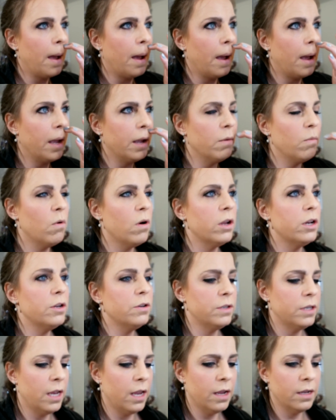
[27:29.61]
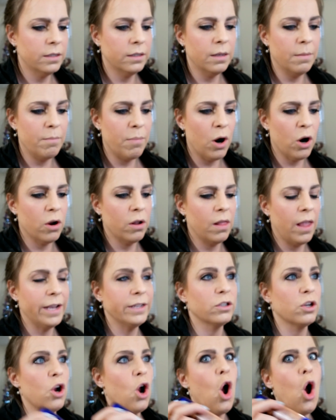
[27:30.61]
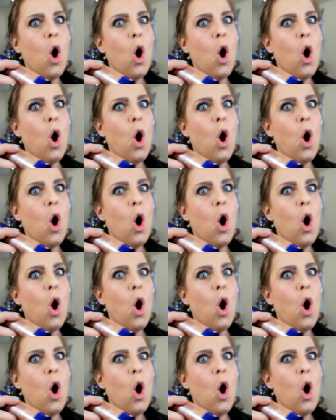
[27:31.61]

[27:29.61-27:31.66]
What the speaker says: I want to take some pearlizer.